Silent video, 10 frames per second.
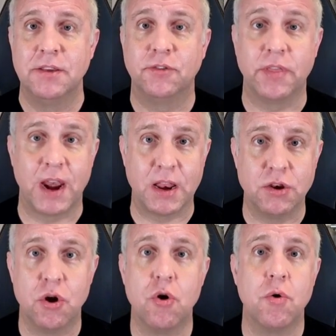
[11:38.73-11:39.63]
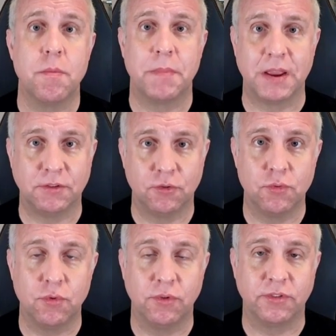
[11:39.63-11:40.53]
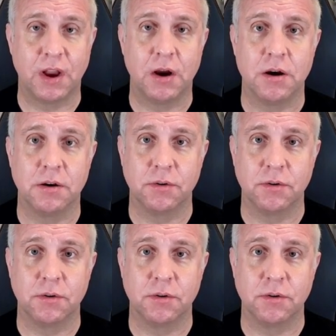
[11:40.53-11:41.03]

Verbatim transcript: so that I know my tools are